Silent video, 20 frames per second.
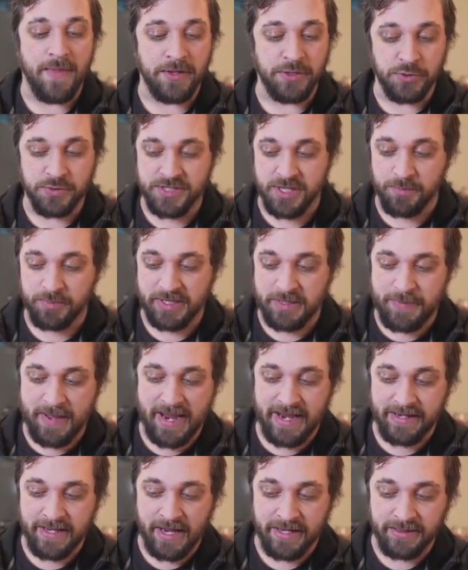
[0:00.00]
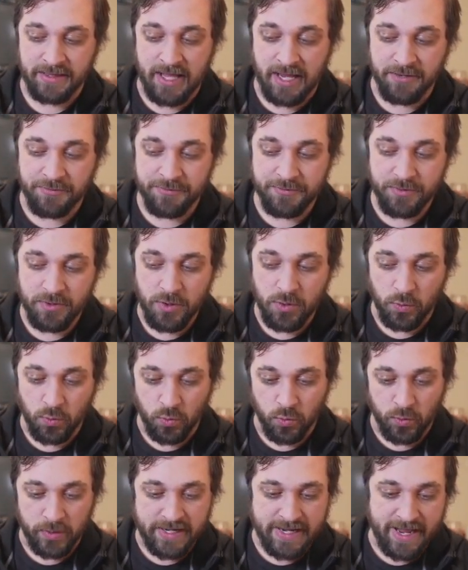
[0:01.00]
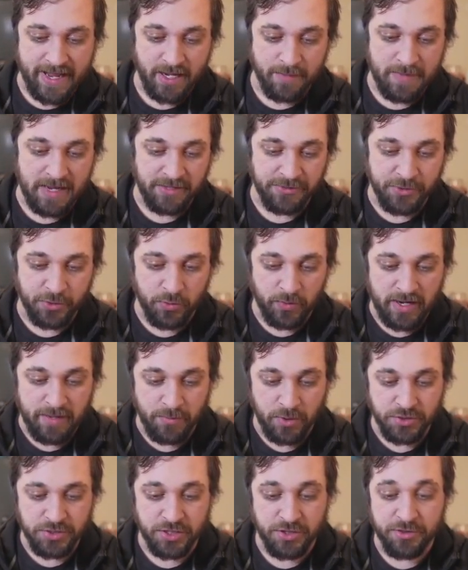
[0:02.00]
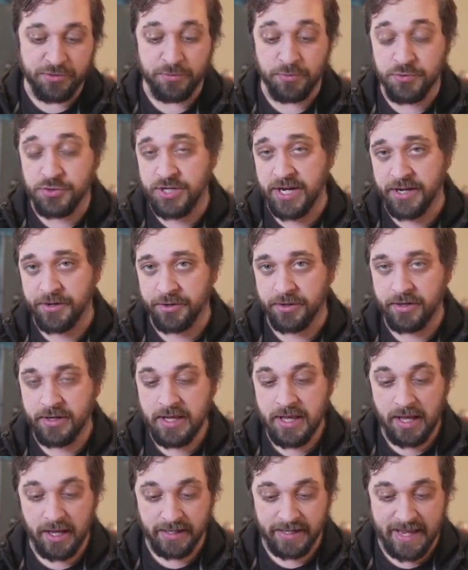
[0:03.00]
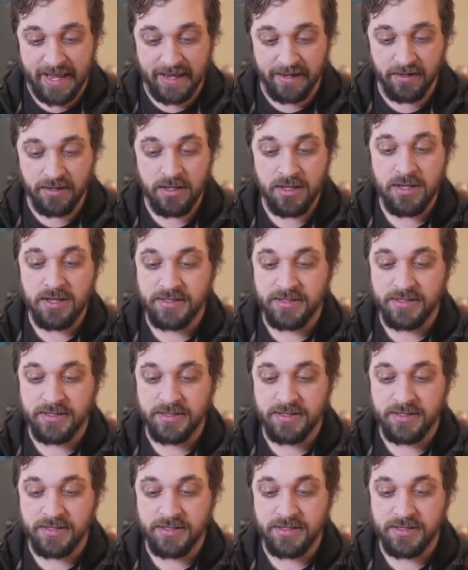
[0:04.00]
then you simply pay 9 life, reanimate the Grey Merchant through Chainer again,